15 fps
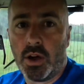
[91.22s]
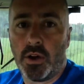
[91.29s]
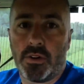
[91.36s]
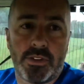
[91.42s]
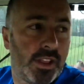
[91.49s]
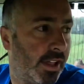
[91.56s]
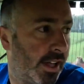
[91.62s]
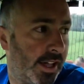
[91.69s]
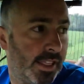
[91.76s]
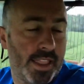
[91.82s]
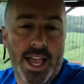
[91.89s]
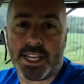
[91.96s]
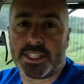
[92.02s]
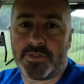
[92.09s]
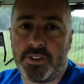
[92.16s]
Over the
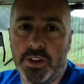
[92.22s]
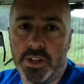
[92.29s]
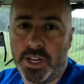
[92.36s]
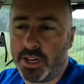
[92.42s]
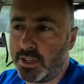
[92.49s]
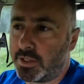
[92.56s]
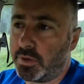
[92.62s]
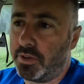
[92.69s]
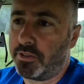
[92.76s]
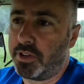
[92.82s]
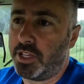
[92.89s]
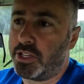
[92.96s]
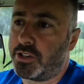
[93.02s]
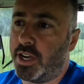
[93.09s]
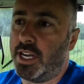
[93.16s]
last few years, we've
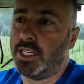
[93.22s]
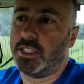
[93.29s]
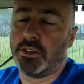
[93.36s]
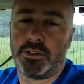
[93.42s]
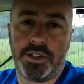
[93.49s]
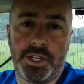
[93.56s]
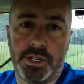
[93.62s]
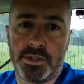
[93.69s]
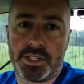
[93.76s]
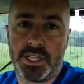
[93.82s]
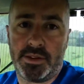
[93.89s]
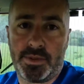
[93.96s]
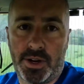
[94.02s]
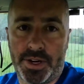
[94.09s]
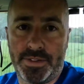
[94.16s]
really tried to reduce the
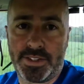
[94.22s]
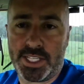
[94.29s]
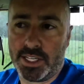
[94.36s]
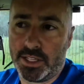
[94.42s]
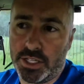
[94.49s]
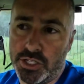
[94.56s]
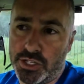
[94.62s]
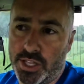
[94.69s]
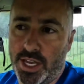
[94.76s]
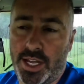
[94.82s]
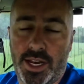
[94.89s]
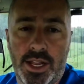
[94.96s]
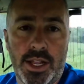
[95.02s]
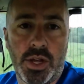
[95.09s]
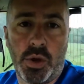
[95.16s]
amount of tillage that
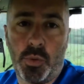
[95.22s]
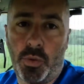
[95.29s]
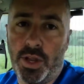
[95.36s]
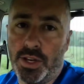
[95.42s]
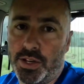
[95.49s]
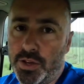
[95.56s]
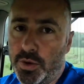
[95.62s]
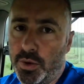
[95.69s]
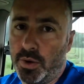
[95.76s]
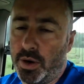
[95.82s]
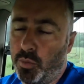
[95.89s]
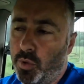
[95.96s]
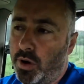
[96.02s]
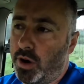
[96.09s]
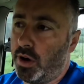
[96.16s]
we do
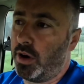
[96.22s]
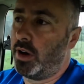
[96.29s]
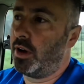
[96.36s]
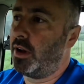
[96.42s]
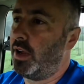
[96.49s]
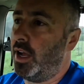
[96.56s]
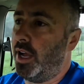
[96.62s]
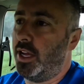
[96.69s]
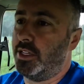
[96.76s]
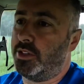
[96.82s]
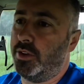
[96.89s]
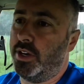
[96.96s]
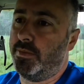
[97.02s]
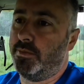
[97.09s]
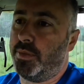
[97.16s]
when we're
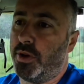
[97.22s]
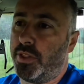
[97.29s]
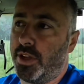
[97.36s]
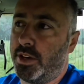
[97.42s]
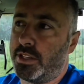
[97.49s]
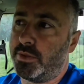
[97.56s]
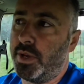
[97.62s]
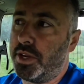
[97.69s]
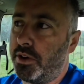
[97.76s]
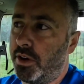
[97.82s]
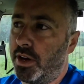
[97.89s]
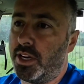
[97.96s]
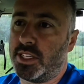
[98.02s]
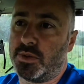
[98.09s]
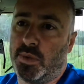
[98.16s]
doing both our sweet
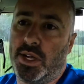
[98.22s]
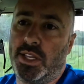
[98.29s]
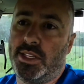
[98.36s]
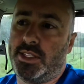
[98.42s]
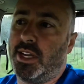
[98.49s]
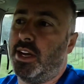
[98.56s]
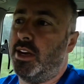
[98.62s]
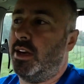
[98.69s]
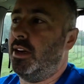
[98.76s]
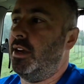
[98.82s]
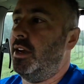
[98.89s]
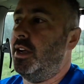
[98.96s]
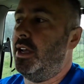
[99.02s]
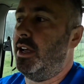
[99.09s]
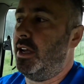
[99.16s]
corn as well as our
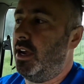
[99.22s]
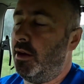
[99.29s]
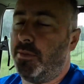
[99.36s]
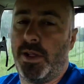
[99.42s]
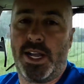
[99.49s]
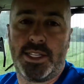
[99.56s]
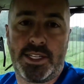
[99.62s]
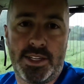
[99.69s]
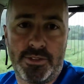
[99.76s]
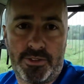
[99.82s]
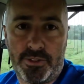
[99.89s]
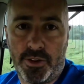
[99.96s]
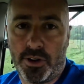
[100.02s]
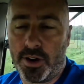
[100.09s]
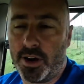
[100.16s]
planting
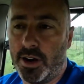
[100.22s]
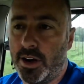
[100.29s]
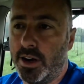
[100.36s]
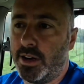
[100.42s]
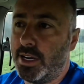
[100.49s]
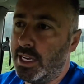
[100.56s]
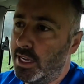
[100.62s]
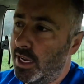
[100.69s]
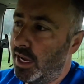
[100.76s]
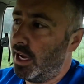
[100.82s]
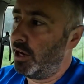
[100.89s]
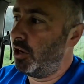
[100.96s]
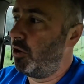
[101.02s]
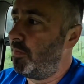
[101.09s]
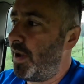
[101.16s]
for
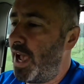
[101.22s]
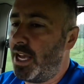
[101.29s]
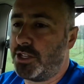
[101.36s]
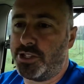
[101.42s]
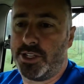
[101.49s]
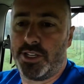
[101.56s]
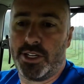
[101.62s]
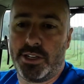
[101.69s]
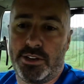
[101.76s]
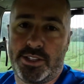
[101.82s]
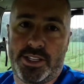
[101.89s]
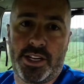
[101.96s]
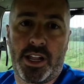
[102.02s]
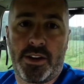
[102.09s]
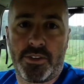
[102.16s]
new pastures
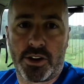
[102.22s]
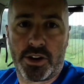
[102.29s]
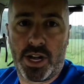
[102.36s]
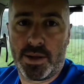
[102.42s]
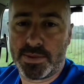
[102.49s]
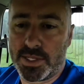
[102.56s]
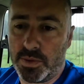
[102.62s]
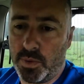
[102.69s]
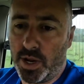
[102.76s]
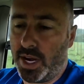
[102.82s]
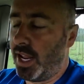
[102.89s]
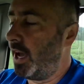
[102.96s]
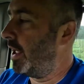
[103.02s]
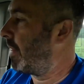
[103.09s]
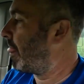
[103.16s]
and cover crops and
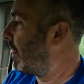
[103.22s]
whatnot.